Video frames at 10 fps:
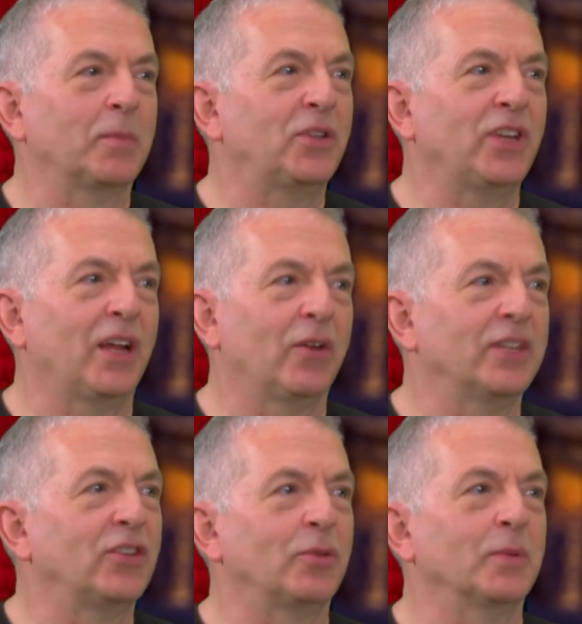on a particular
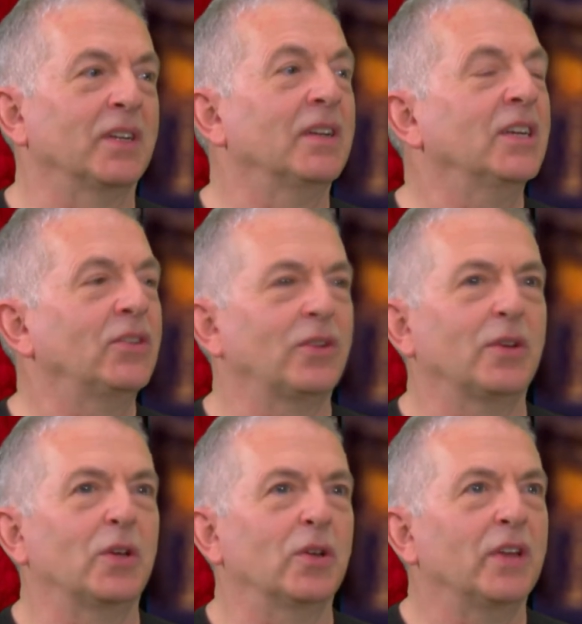instrument, so
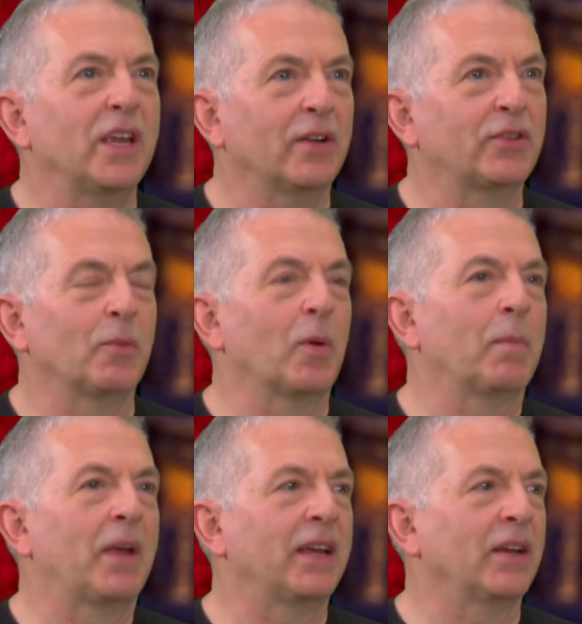you can hear
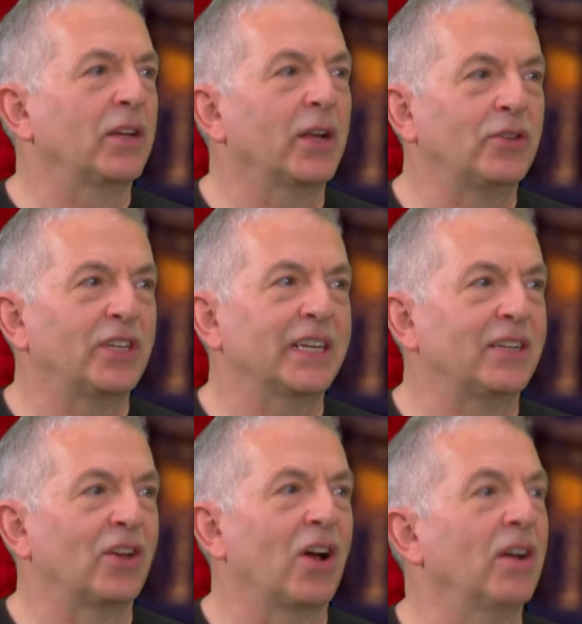someone playing an acoustic
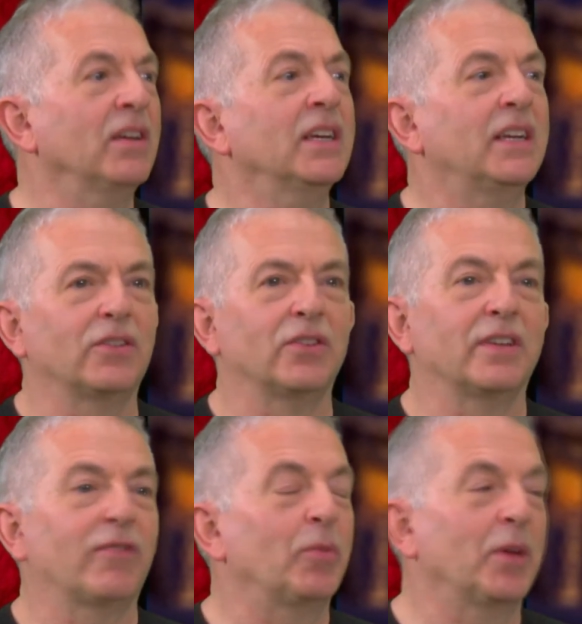guitar. It
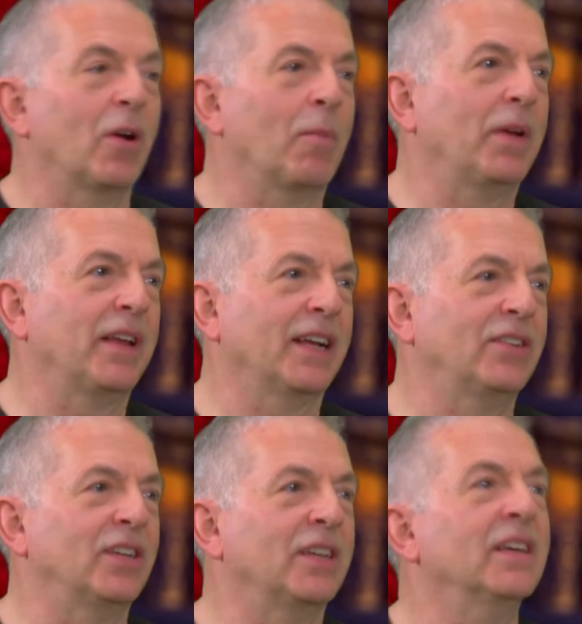doesn't have to be
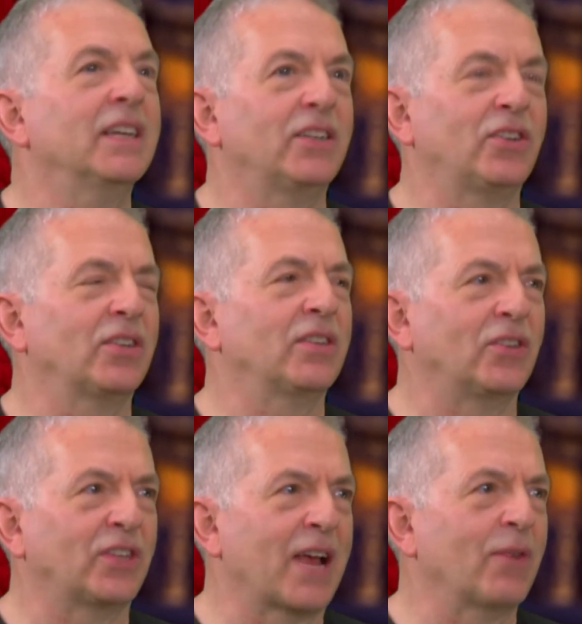complicated, it's just the
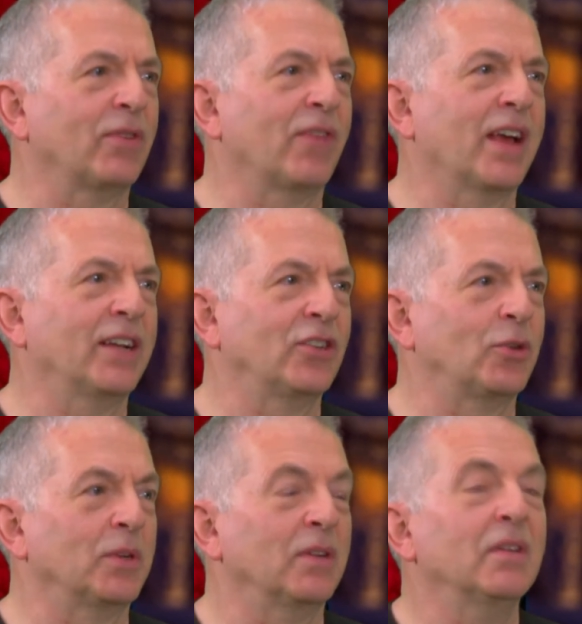sound of that
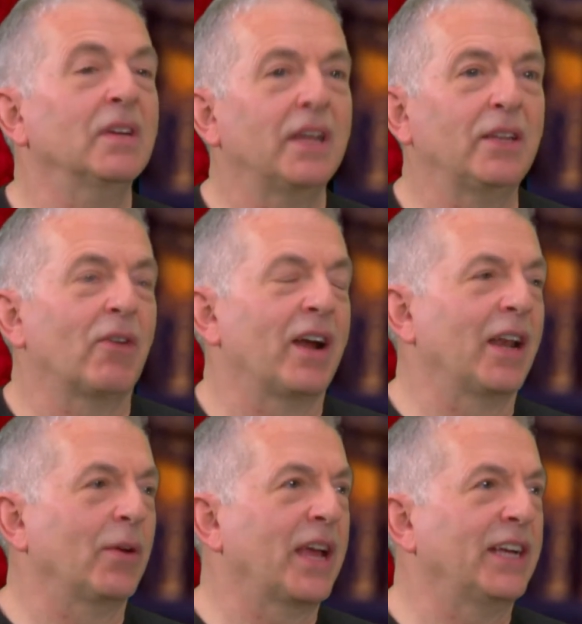instrument in the right
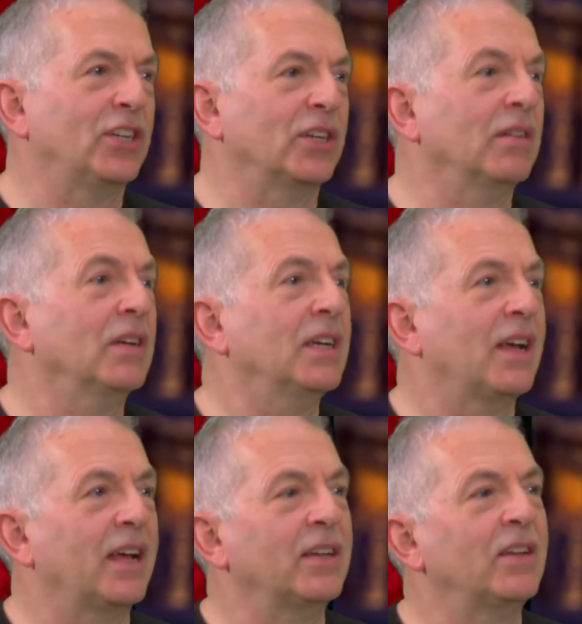location,
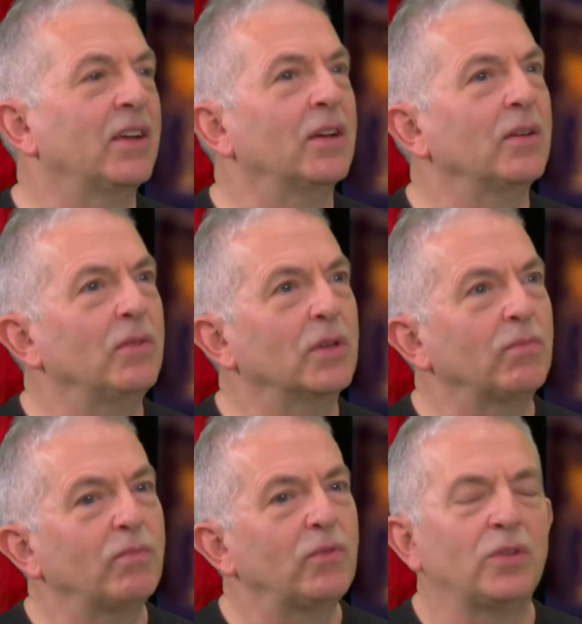and
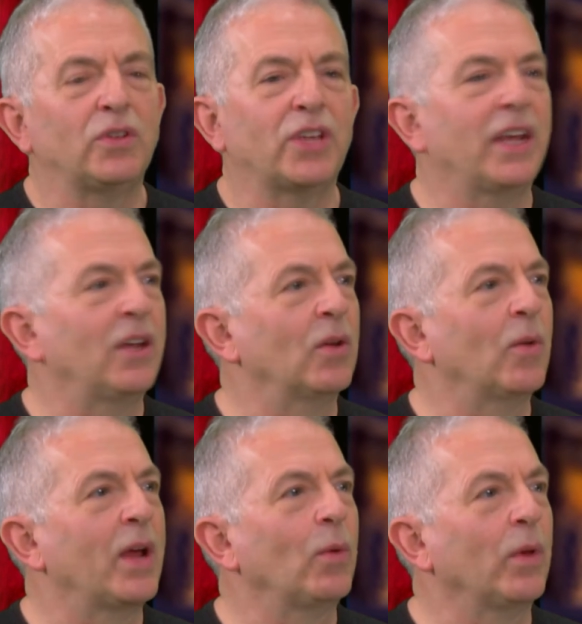you're taken
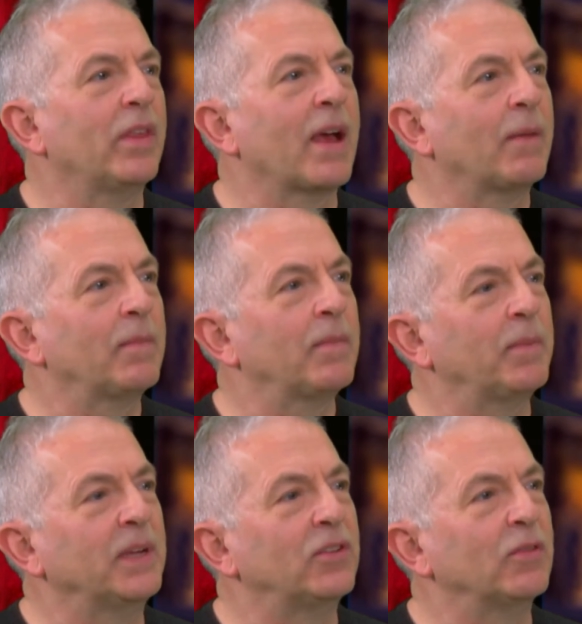away with that
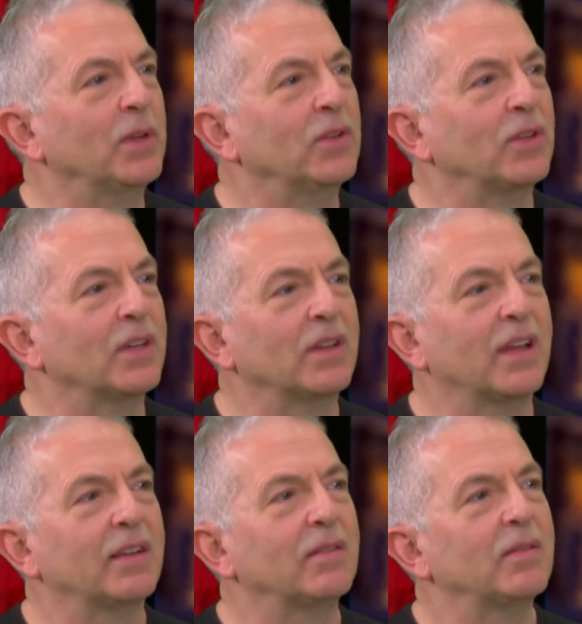piece of music and
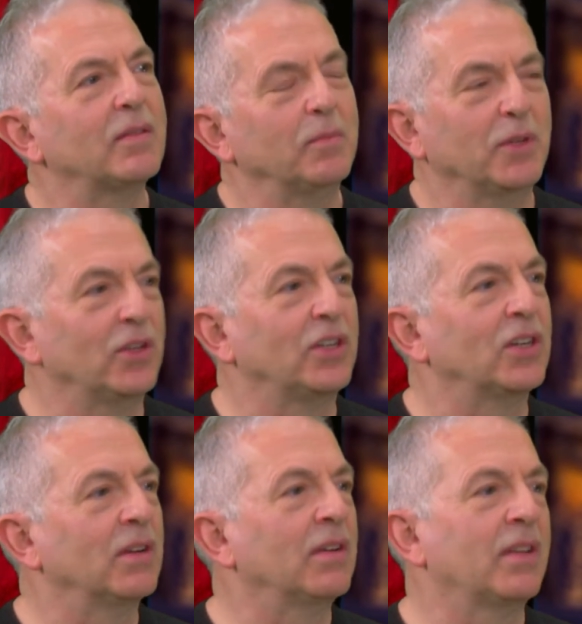that
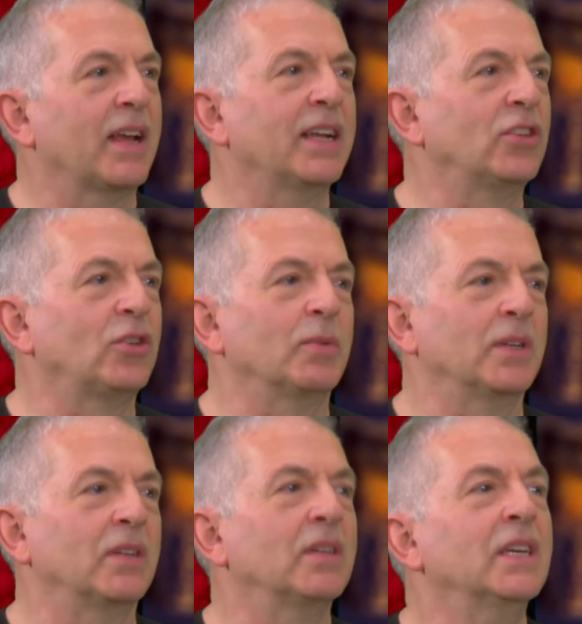musician, that
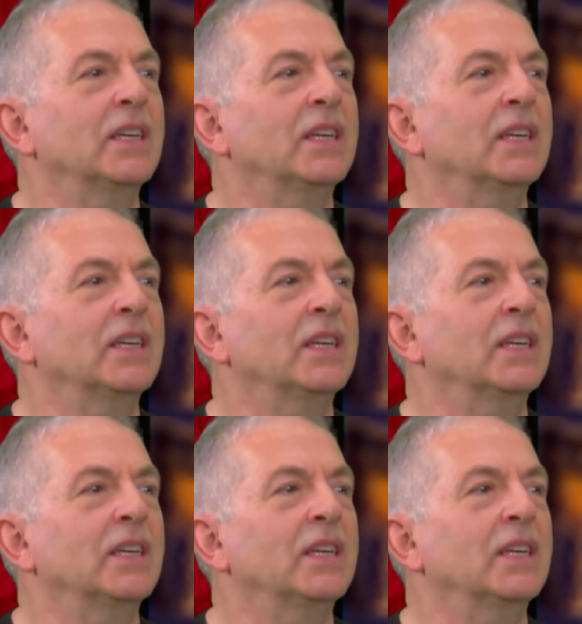instrument.